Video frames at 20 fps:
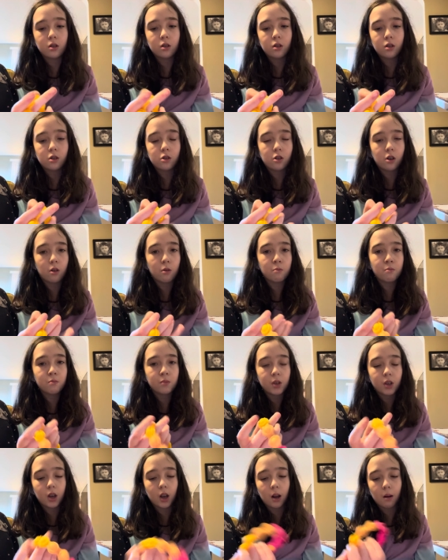So,
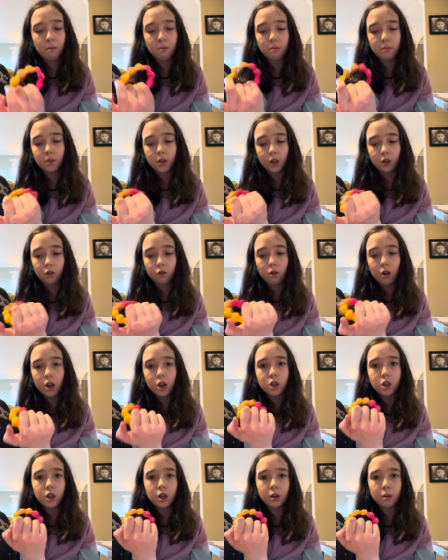yeah. Thanks for
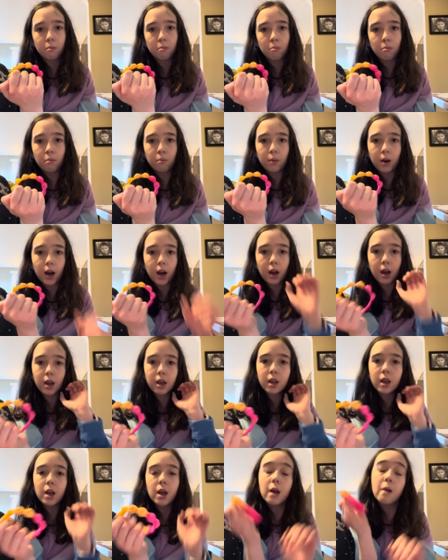watching. Bye.
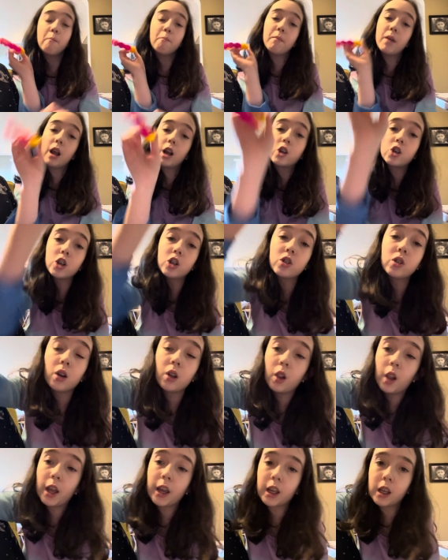Make sure to
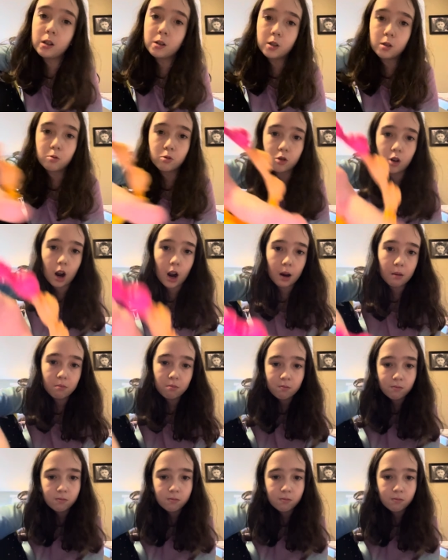like and subscribe.